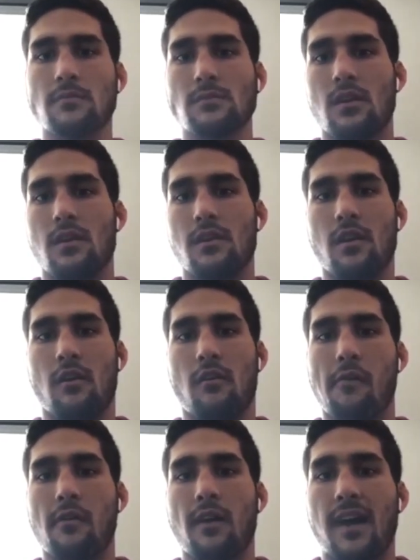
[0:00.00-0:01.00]
You know, I
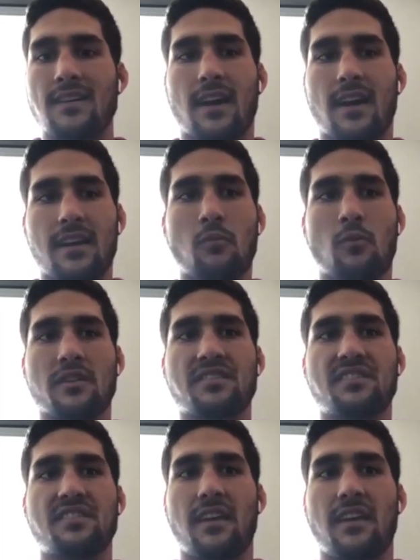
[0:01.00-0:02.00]
didn't want to
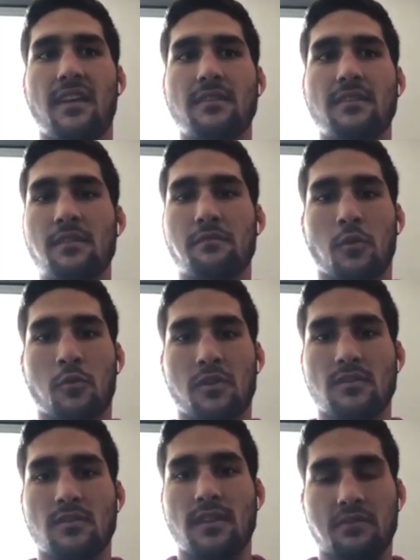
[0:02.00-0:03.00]
stay in Florida.
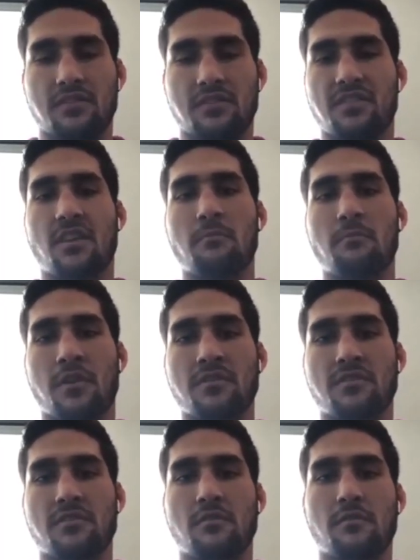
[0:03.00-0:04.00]
That was just something personal
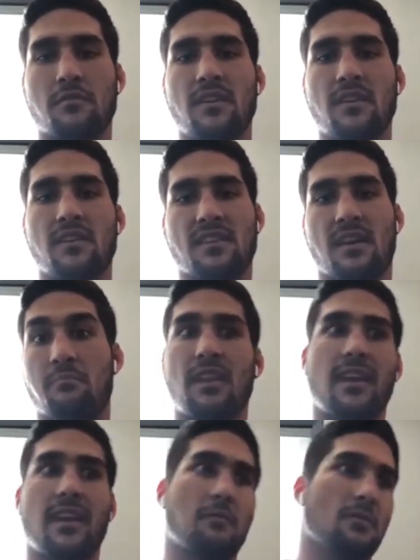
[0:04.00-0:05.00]
for me because I played with
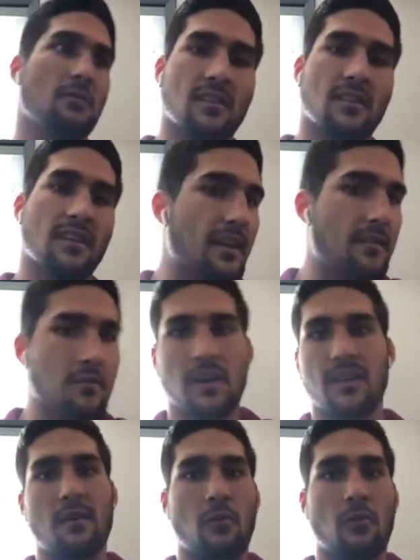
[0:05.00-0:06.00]
literally everybody that
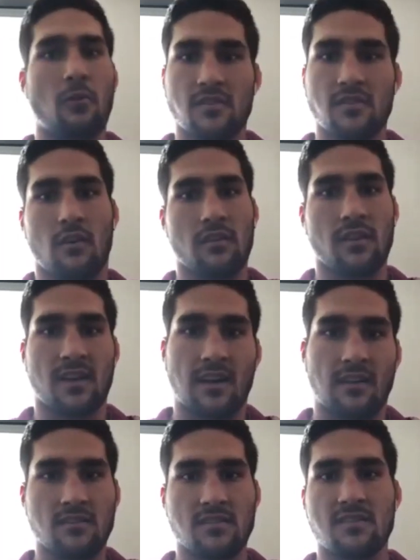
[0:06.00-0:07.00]
went to all the
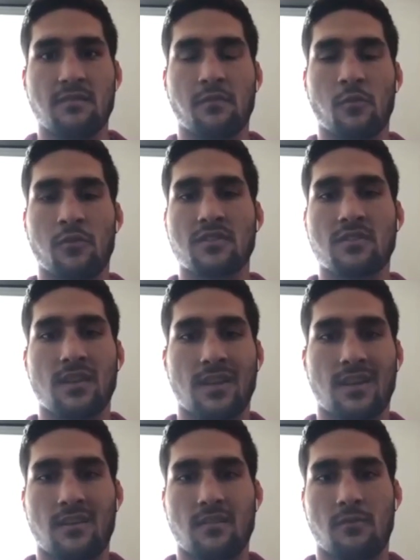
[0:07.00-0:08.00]
colleges in Florida. So I kind of
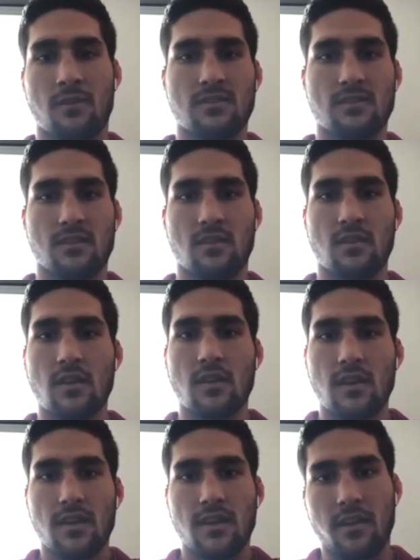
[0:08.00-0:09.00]
wanted to get a
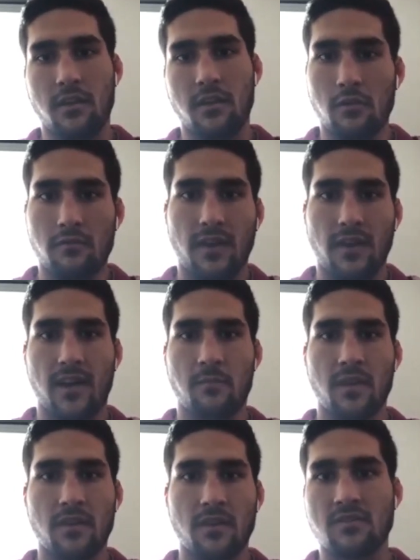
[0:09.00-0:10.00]
new environment, new
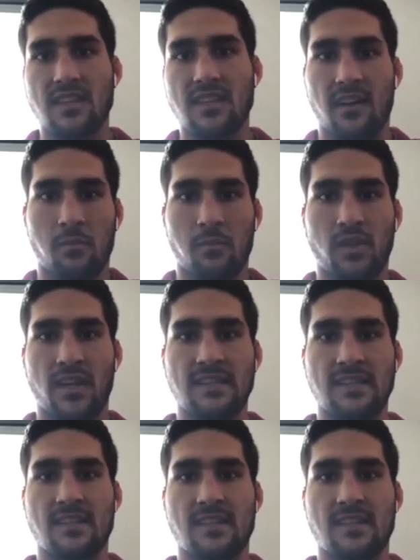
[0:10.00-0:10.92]
style of play, things like that.